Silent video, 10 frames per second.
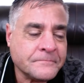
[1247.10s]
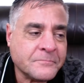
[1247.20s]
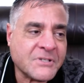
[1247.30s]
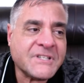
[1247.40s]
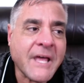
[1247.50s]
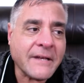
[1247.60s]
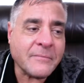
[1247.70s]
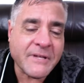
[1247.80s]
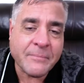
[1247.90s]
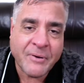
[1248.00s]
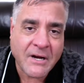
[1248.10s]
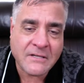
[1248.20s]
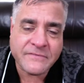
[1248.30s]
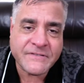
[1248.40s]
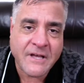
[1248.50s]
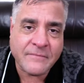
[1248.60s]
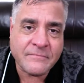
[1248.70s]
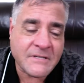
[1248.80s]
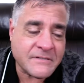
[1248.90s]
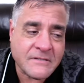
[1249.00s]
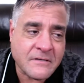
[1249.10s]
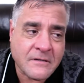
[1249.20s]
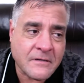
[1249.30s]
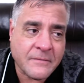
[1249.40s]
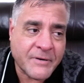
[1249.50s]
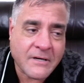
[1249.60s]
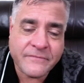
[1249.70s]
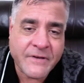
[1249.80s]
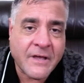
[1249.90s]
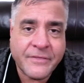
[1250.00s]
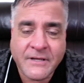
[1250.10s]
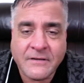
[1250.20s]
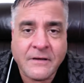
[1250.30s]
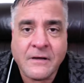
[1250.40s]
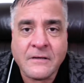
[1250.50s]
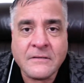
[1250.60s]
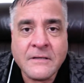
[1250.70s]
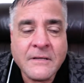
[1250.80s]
pretend to be a part of something because you're a part of nothing at all